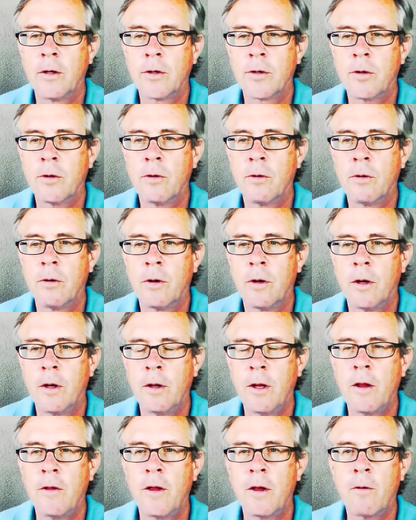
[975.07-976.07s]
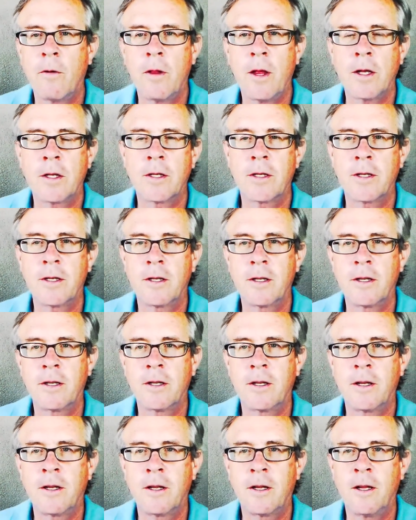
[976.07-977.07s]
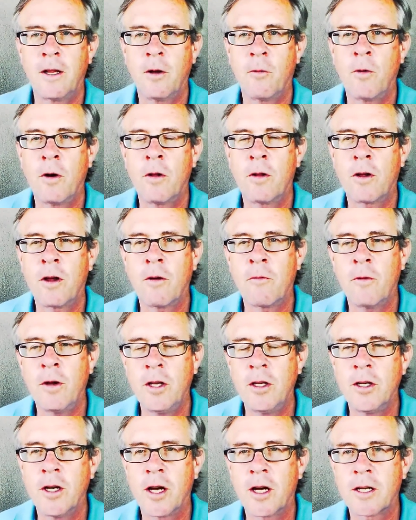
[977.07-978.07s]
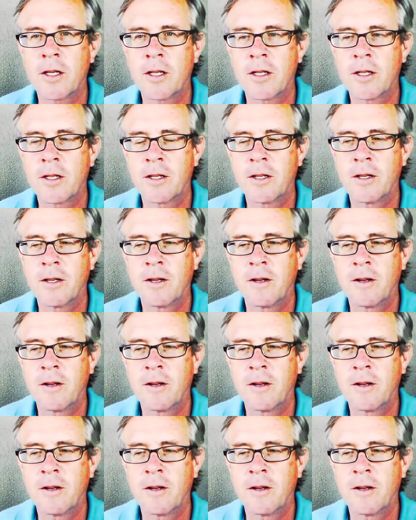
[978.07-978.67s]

so they think, well, that's, you know, one of the rejects